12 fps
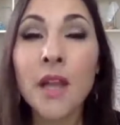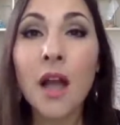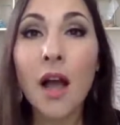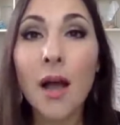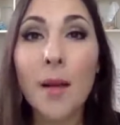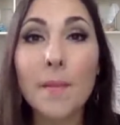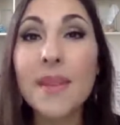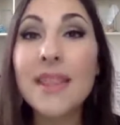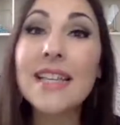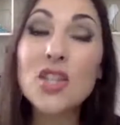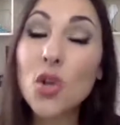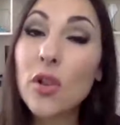But
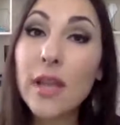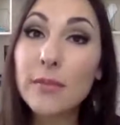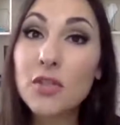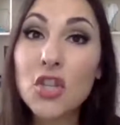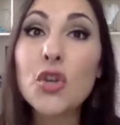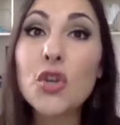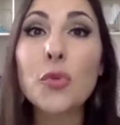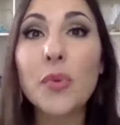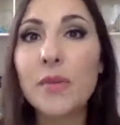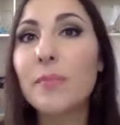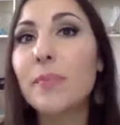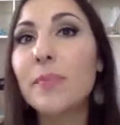that's totally up to you. But